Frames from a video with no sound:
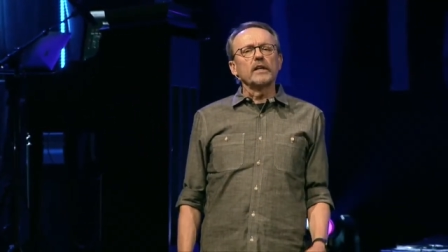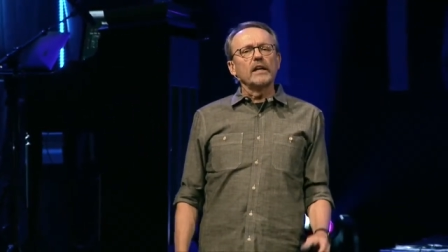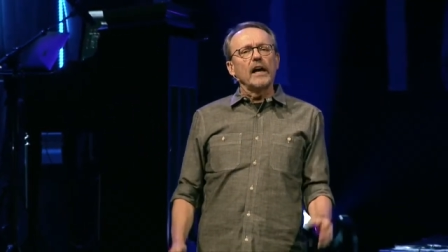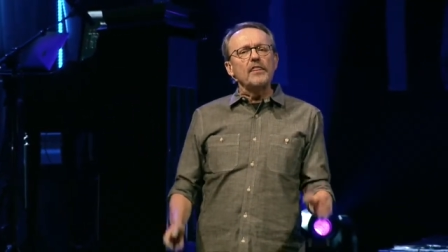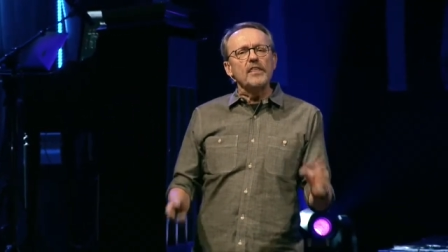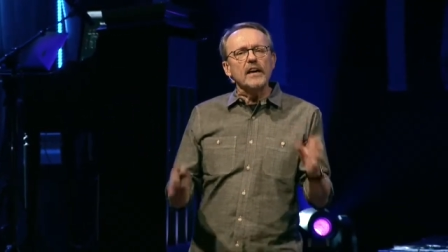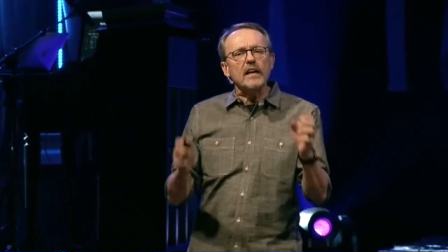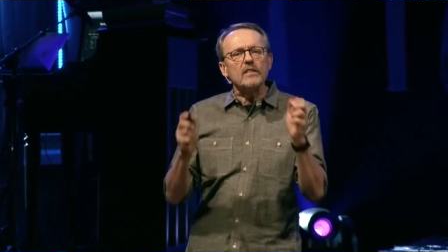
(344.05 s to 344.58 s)
And I
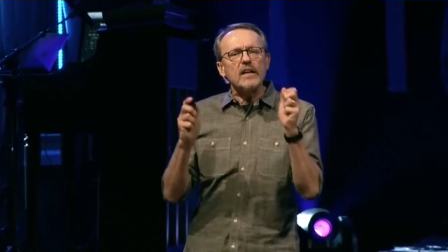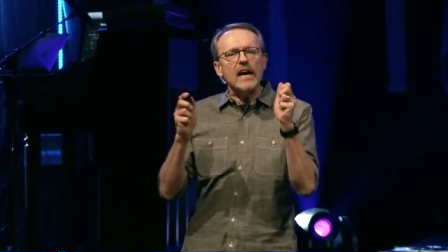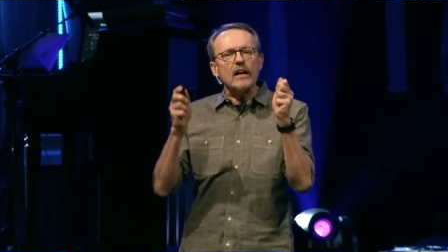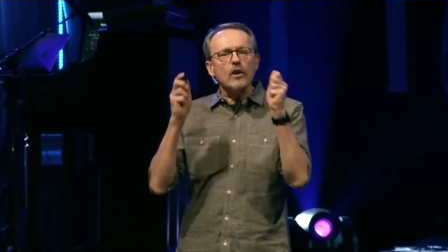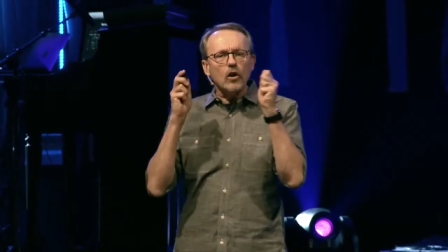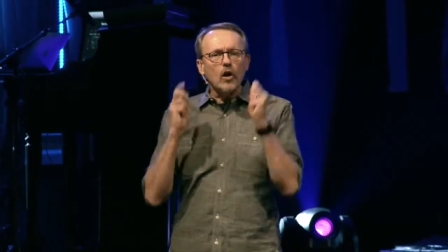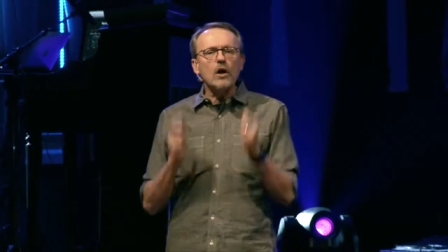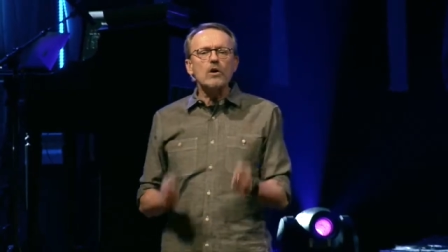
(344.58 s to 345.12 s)
think that
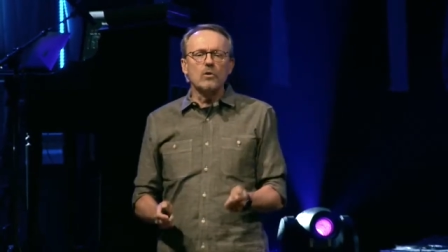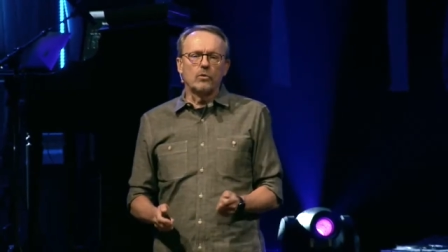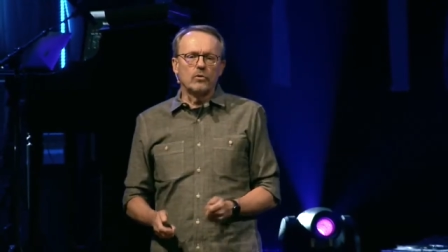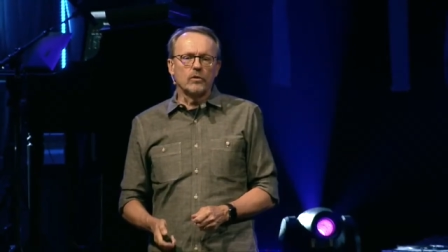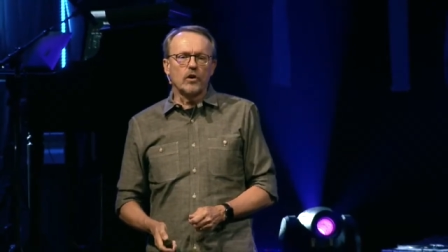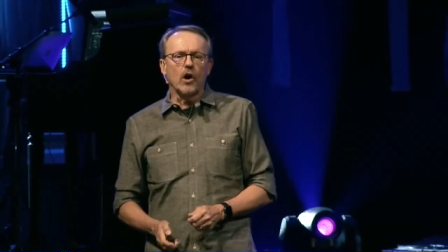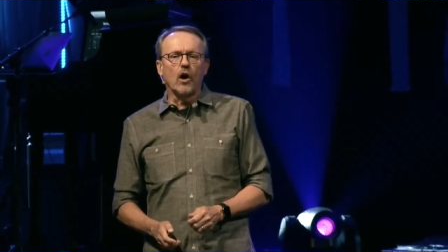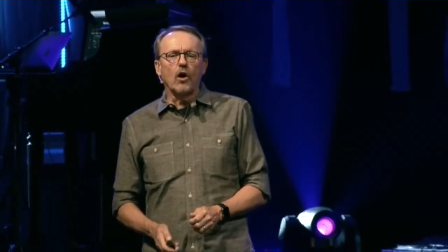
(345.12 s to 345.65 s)

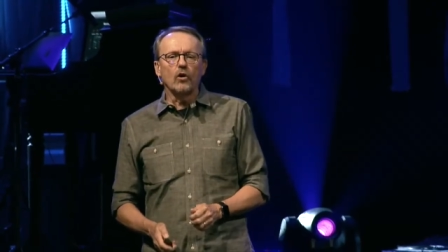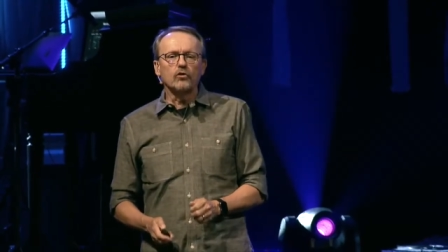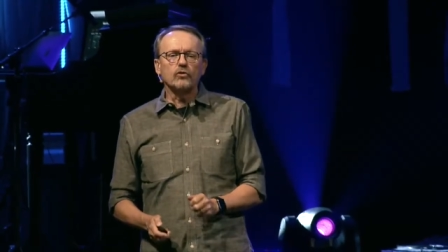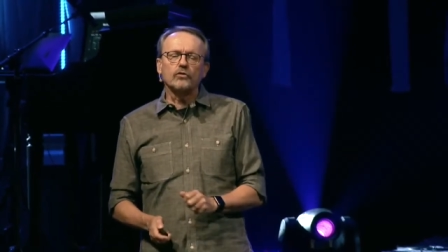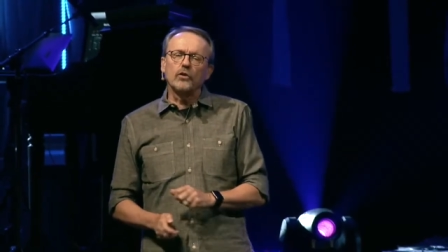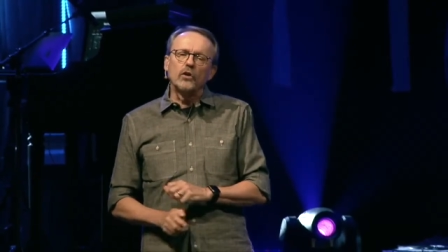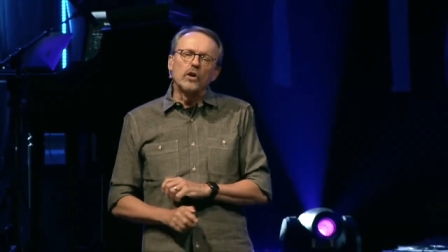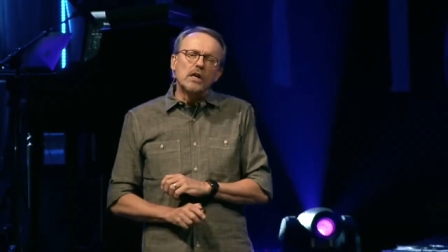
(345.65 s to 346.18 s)
alone calls
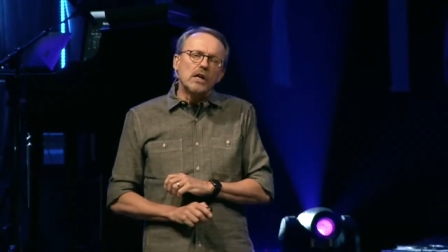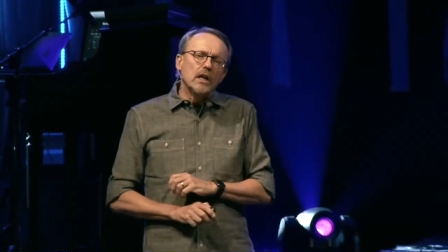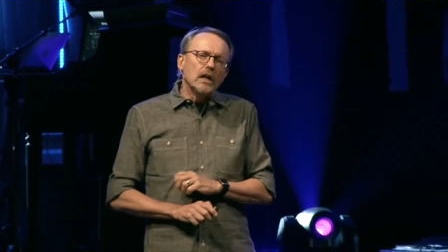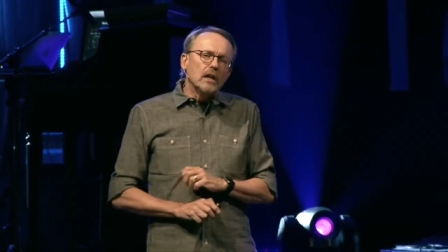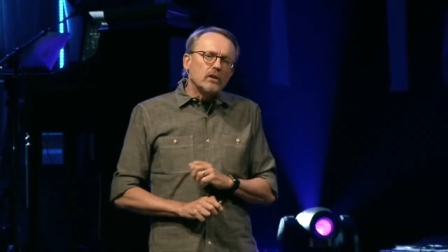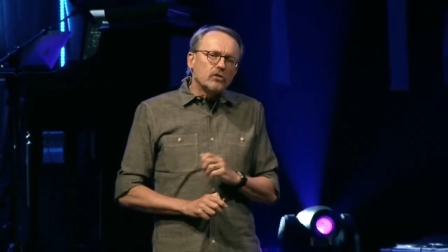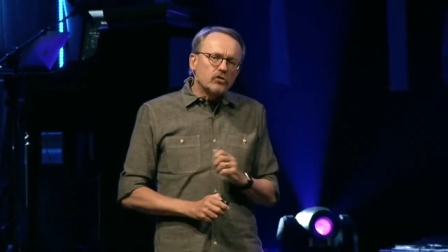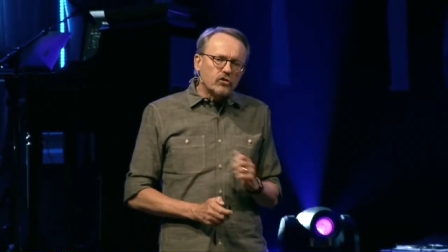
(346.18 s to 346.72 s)
for
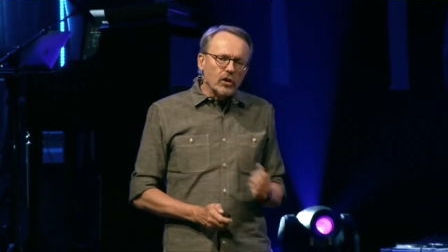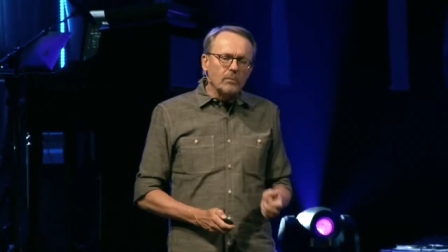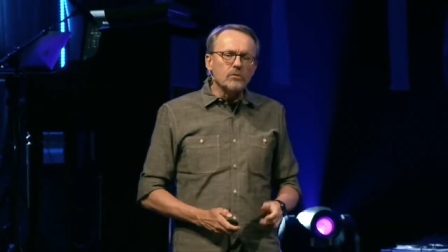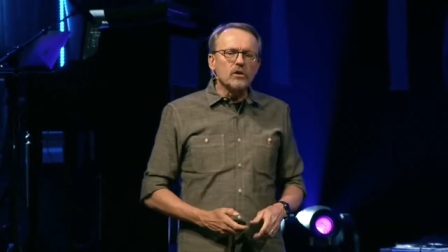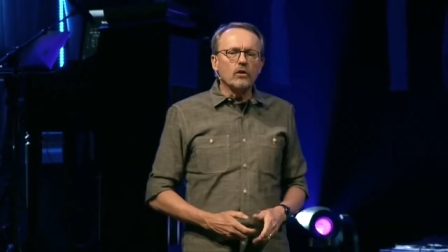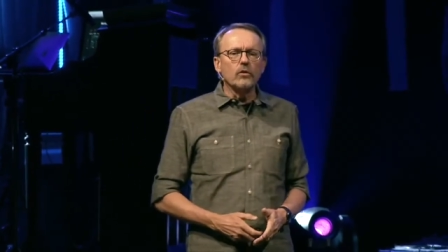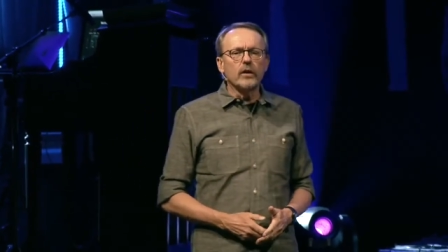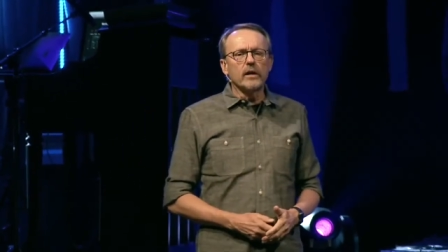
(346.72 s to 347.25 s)
some
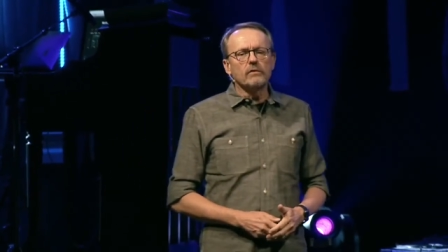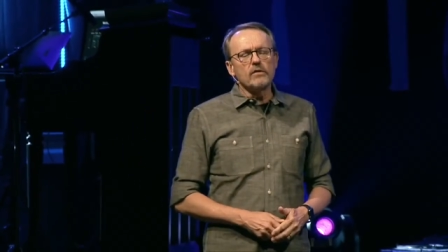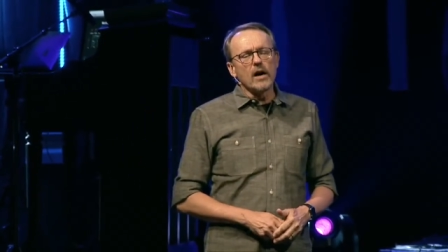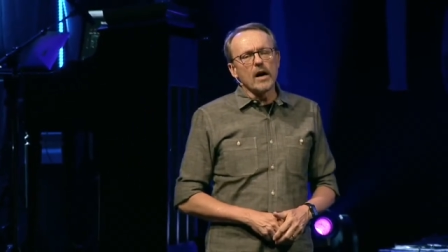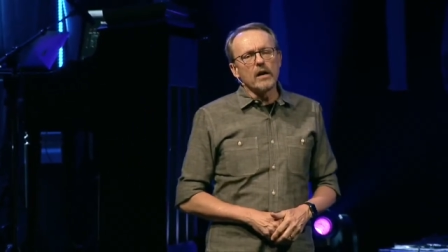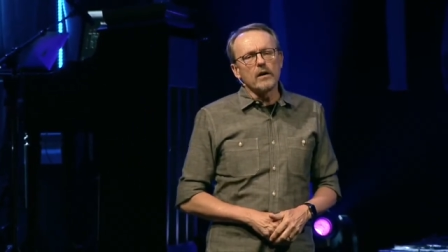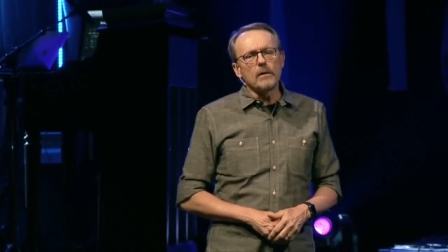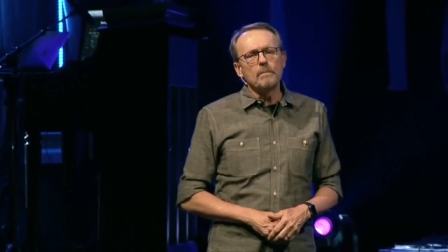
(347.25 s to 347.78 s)
degree of
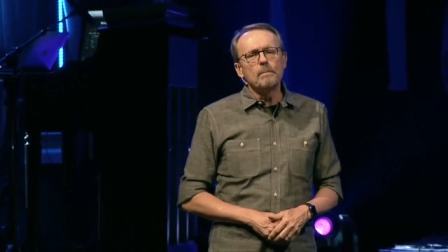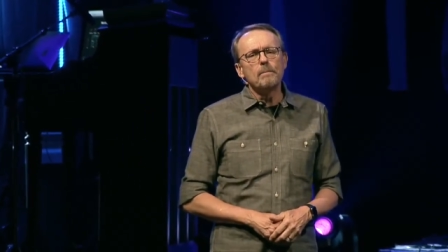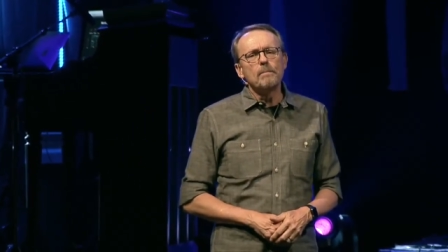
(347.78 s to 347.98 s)
honor.